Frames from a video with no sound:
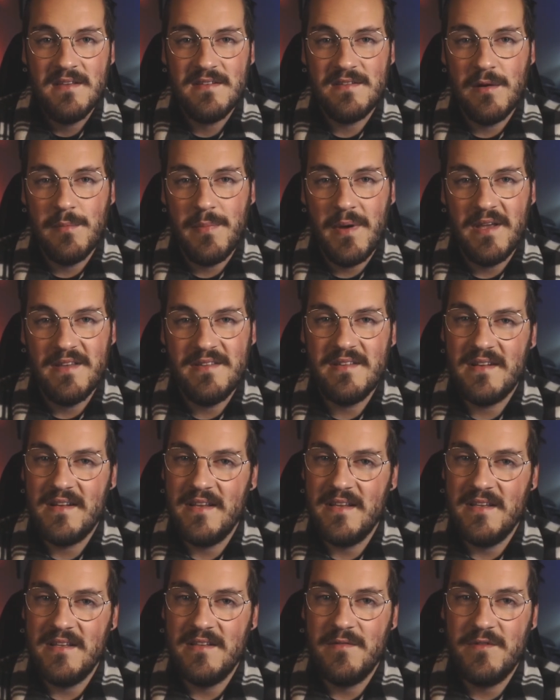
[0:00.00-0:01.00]
So
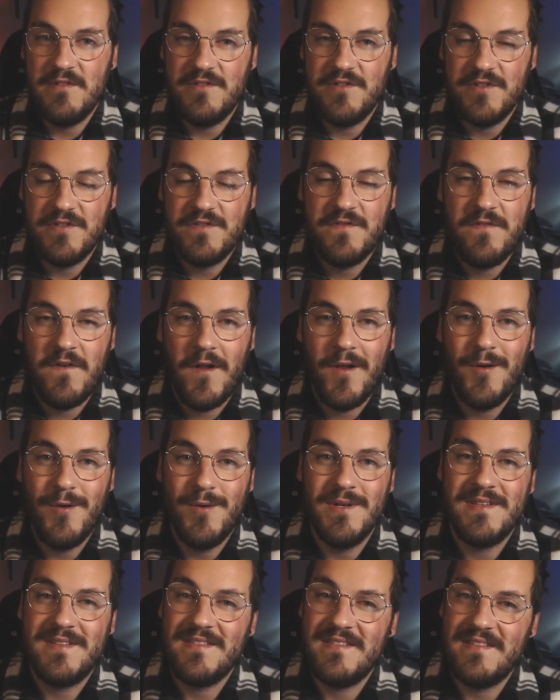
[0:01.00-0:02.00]
basically you just follow
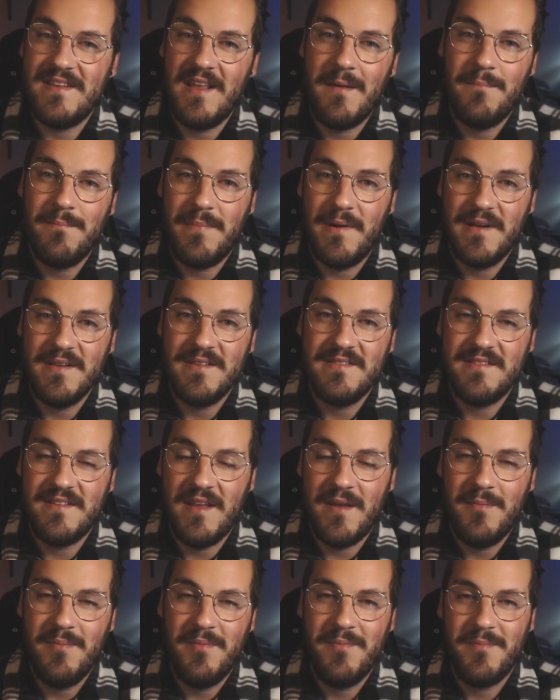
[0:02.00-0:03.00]
a
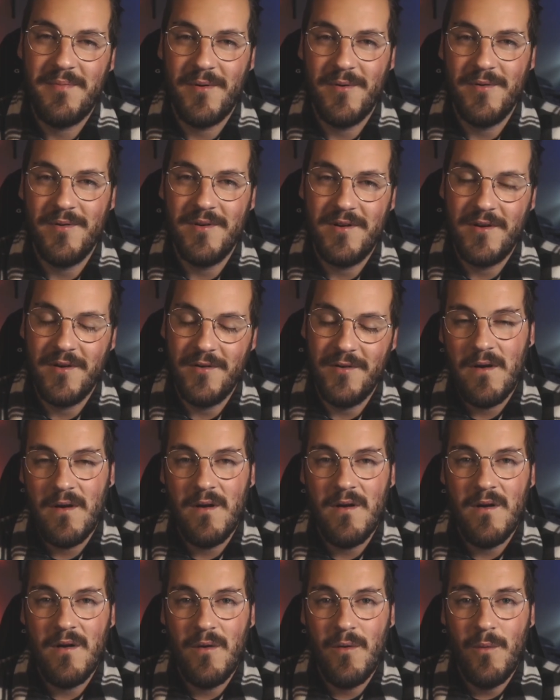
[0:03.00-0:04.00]
step-by-step protocol
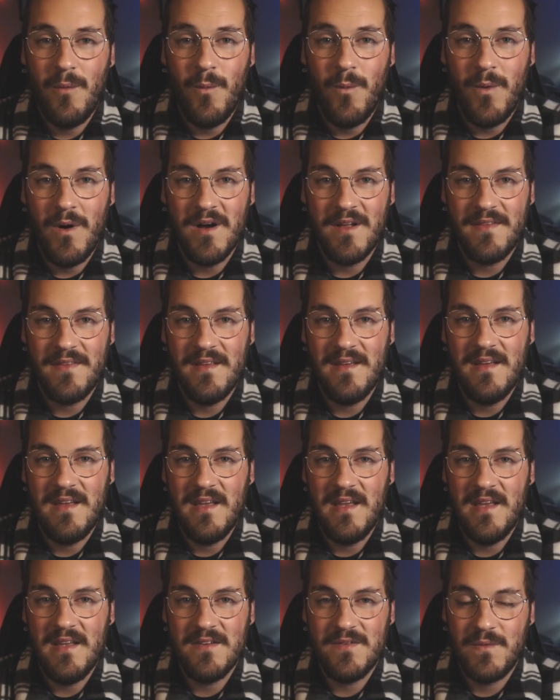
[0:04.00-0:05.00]
on what
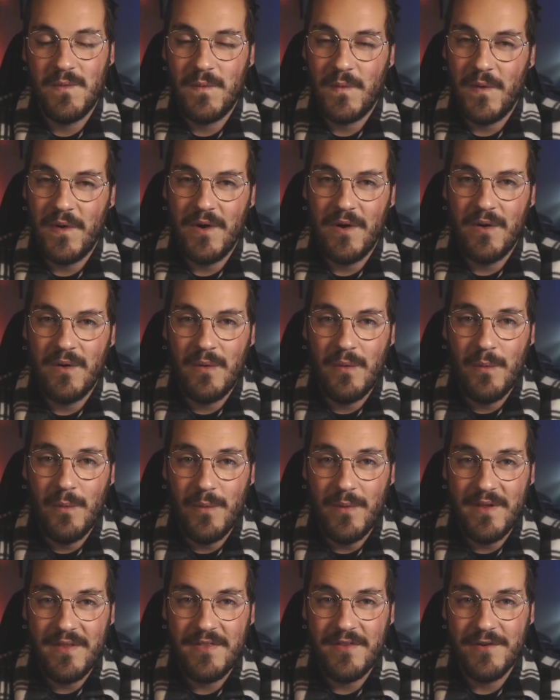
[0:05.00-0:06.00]
is wrong
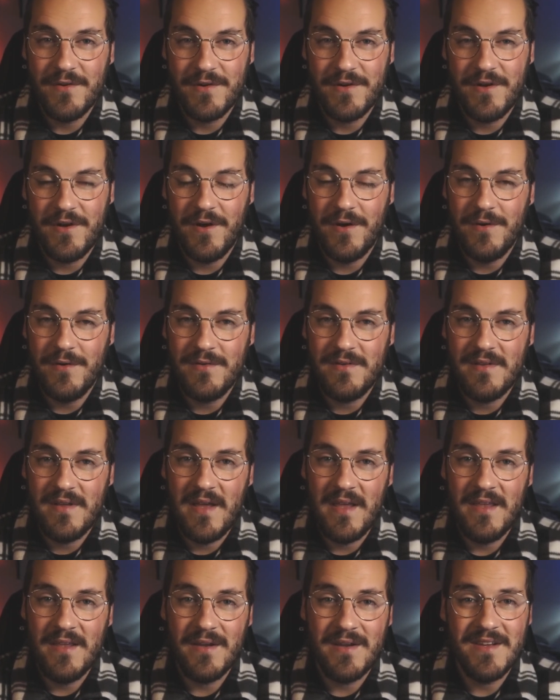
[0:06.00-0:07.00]
with your code
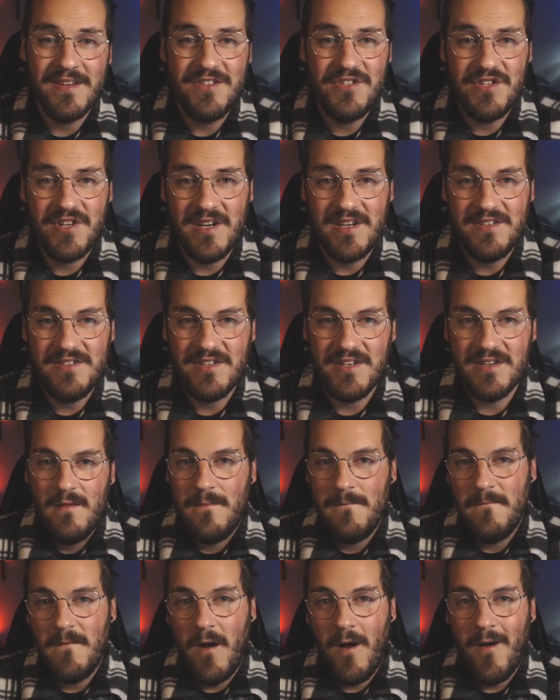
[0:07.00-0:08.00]
and you can change
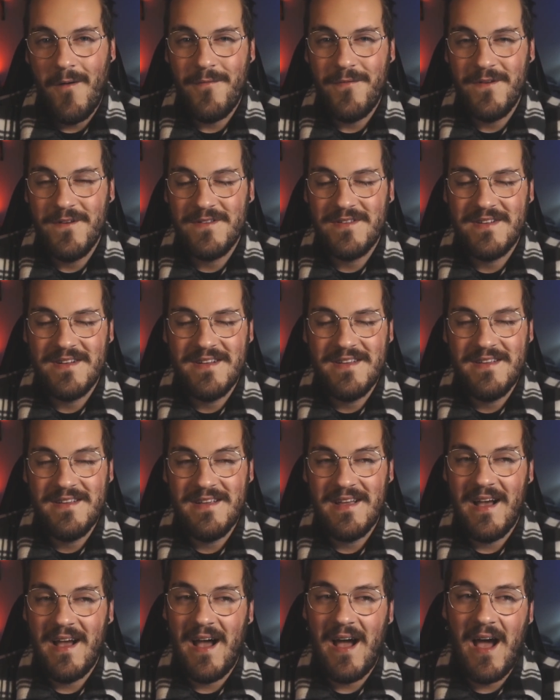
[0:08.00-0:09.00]
it. Obviously,
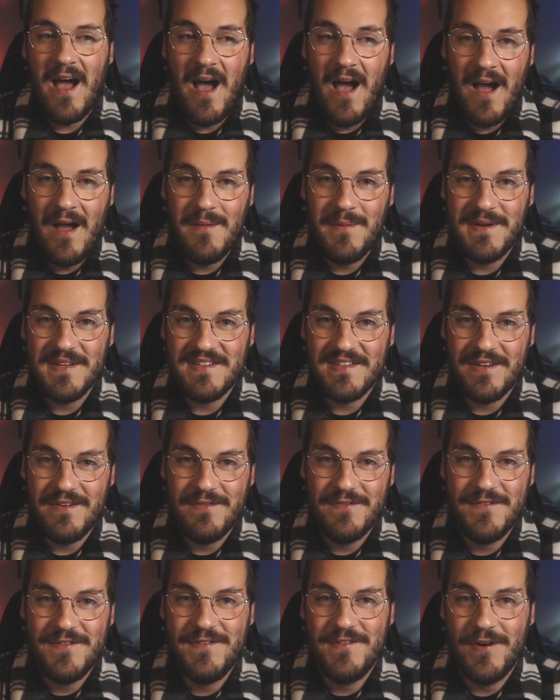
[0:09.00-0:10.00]
I
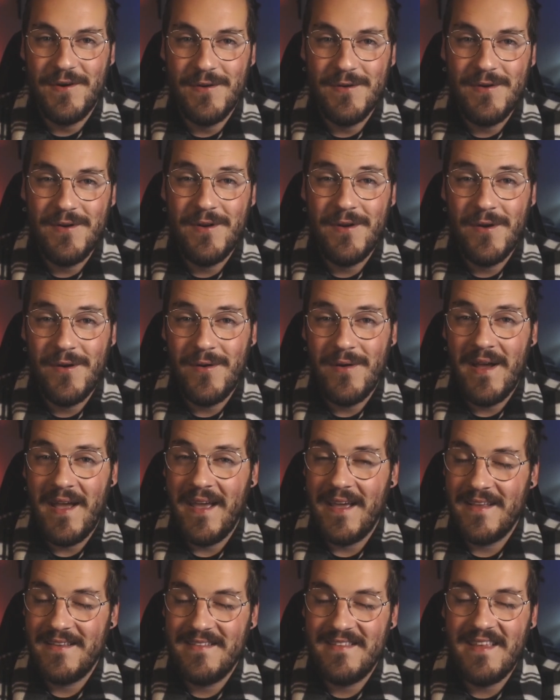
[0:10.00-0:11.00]
myself don't know
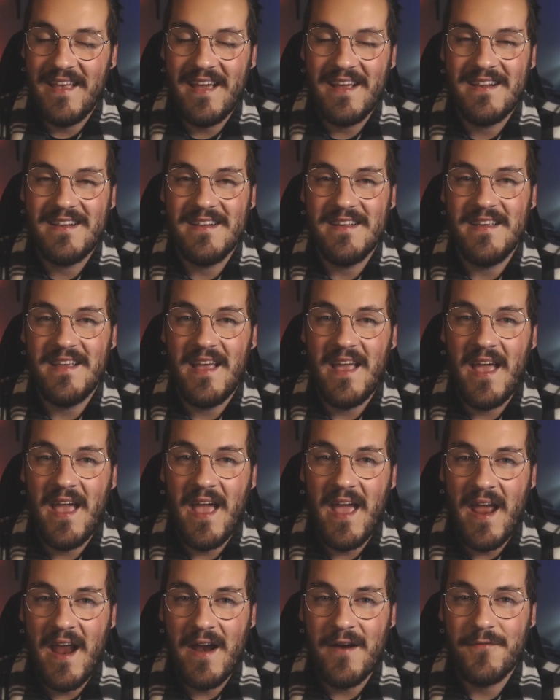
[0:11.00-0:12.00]
exactly
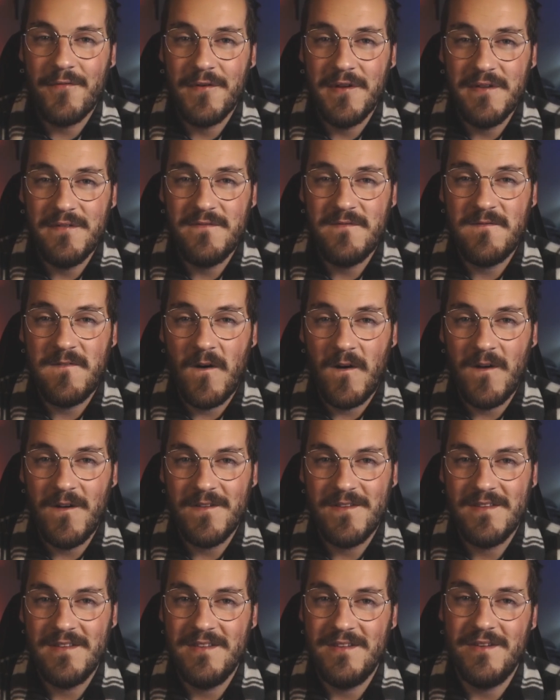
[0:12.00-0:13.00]
every
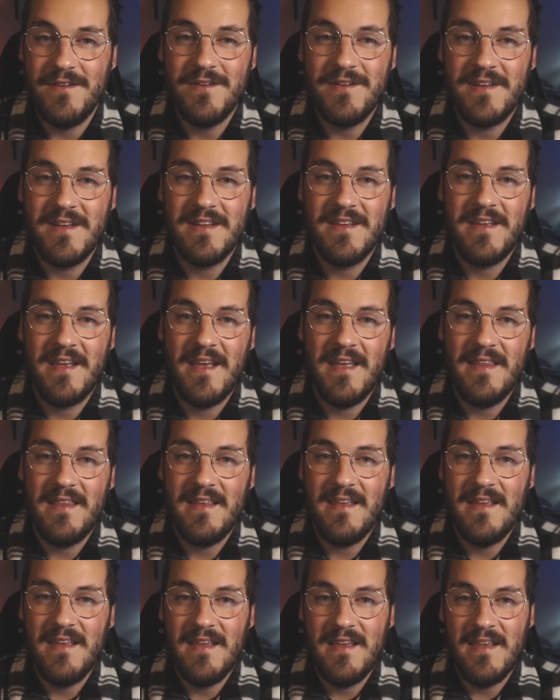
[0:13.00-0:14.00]
fault you can get
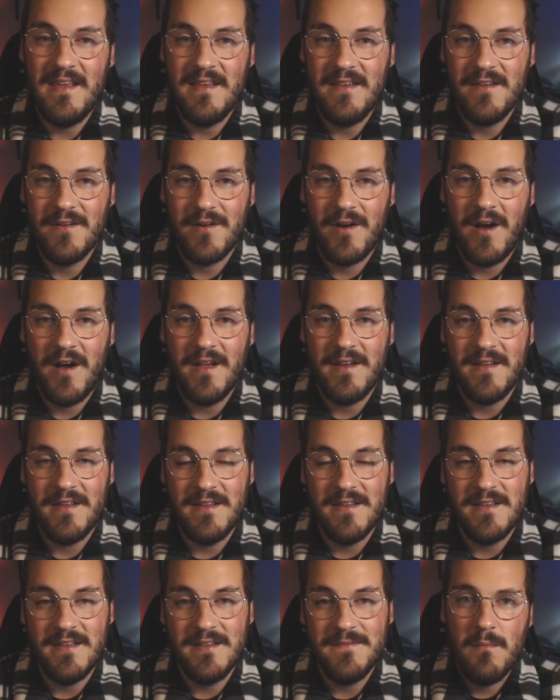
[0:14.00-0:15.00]
in your
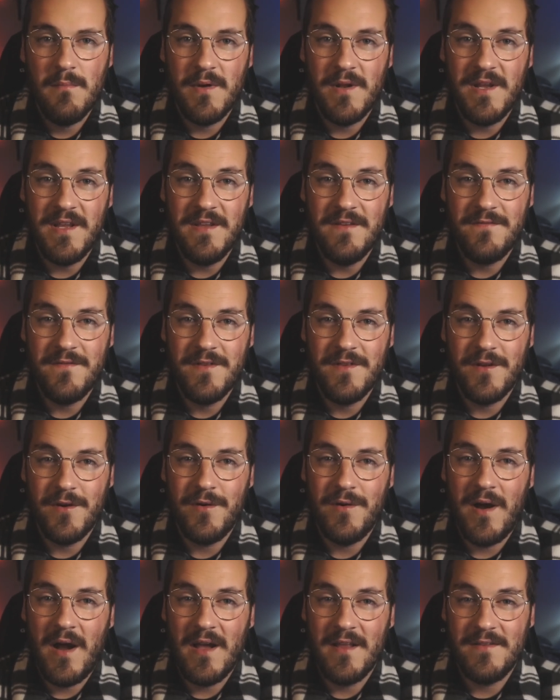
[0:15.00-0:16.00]
IDE, but even
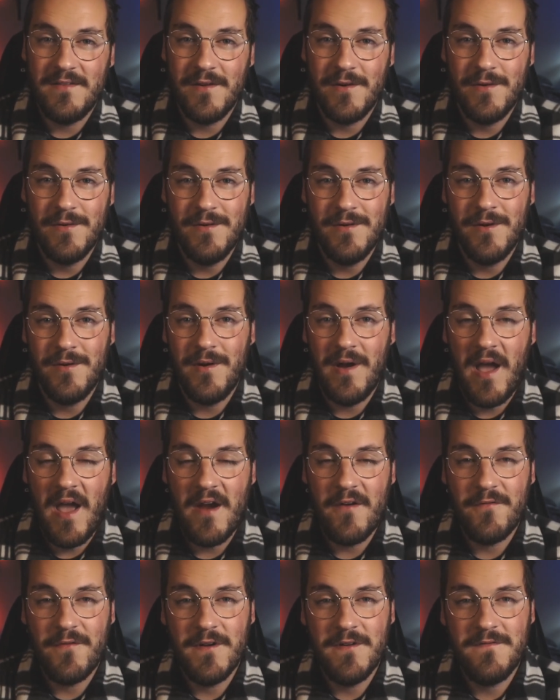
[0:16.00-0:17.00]
though I don't know
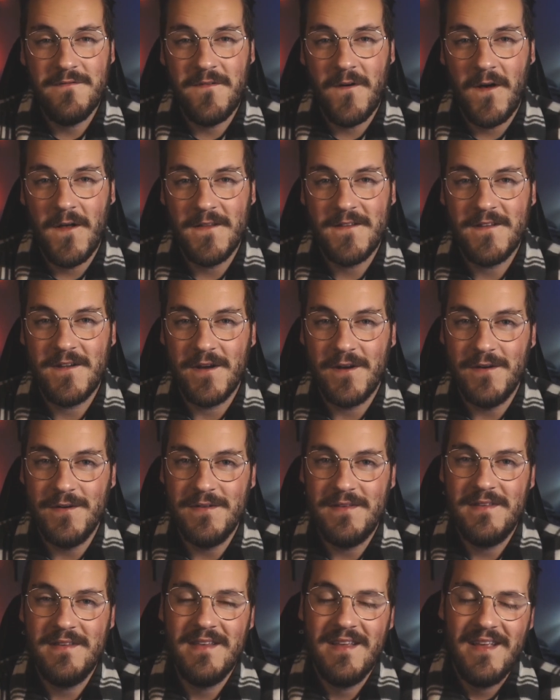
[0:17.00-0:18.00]
every fault
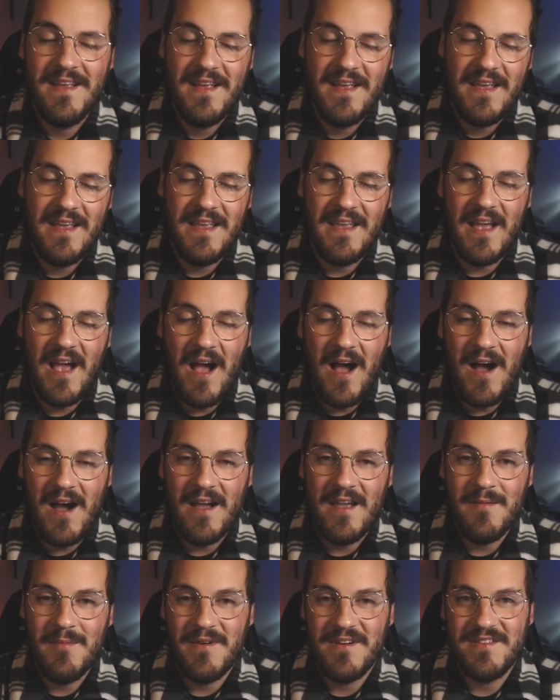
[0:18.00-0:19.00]
code,
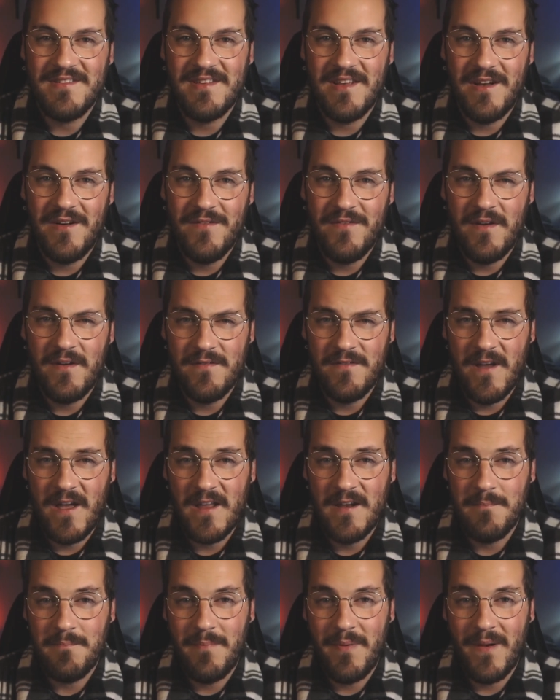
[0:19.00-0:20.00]
I myself have
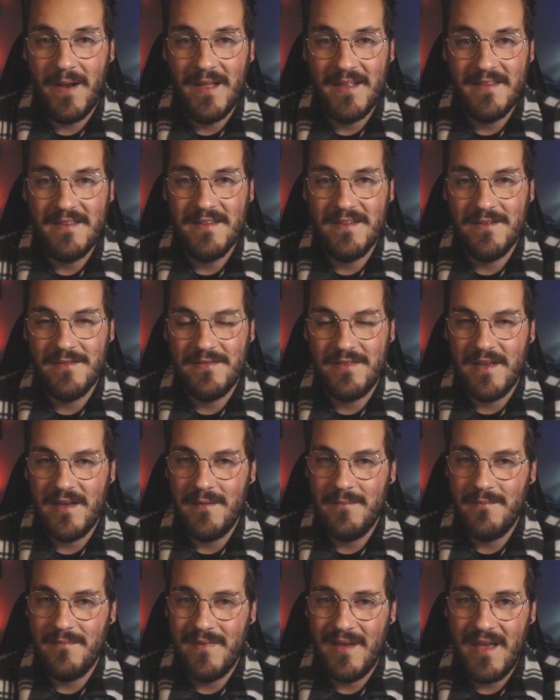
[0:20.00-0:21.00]
had plenty of
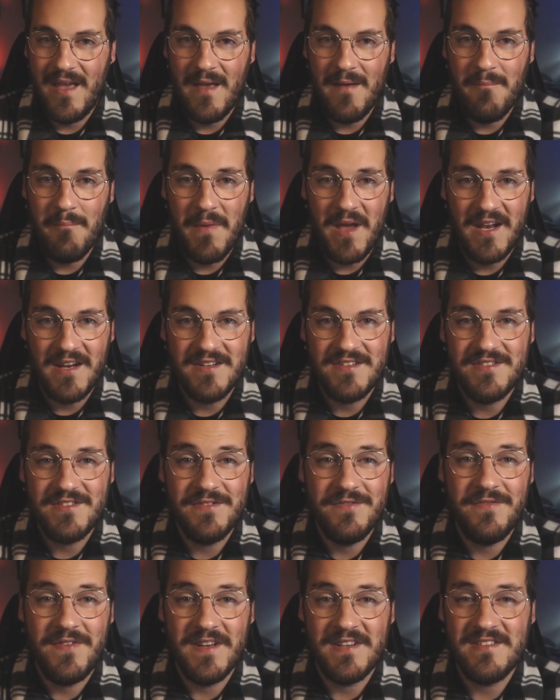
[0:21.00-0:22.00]
them and managed
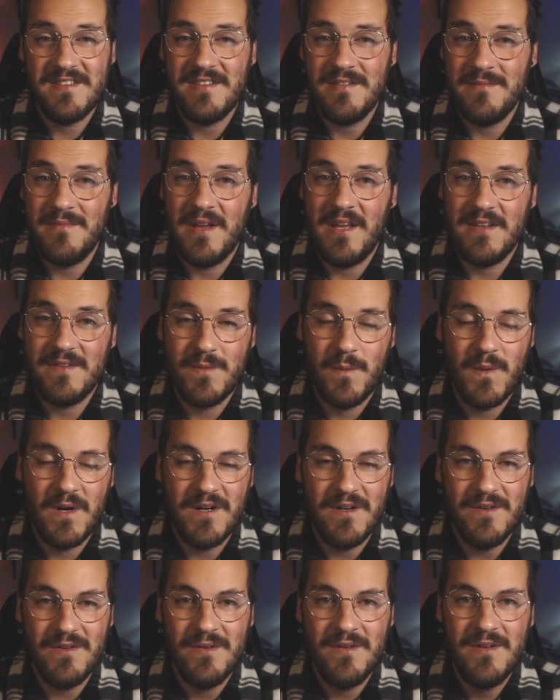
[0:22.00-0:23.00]
to fix them as
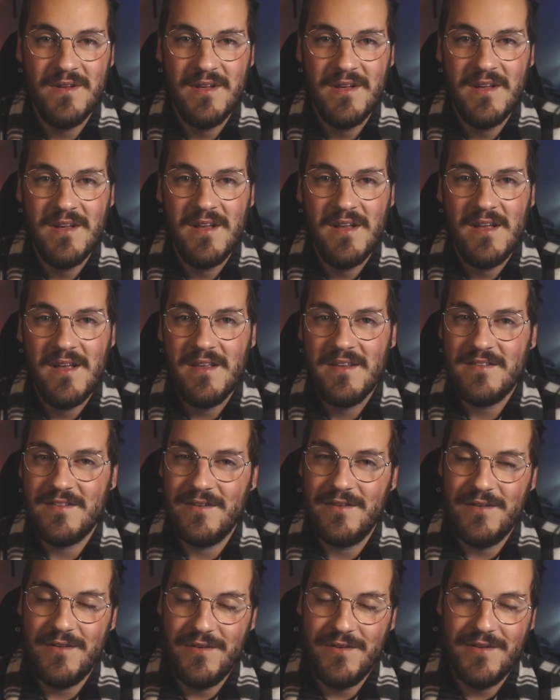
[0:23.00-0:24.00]
well,
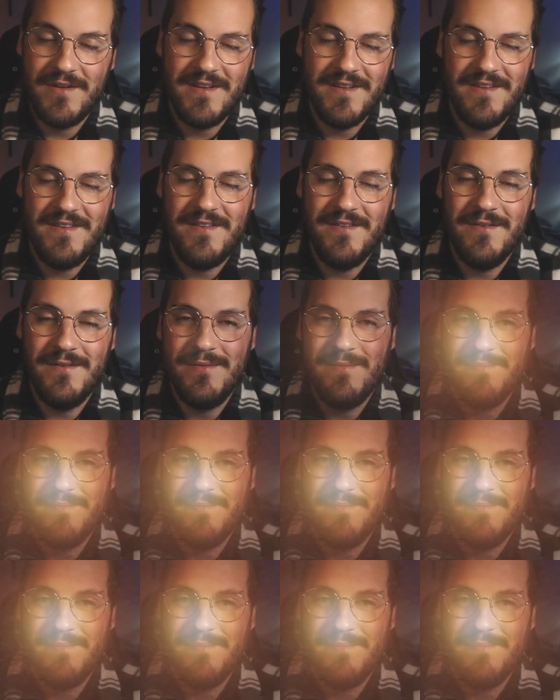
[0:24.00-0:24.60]
so you can too.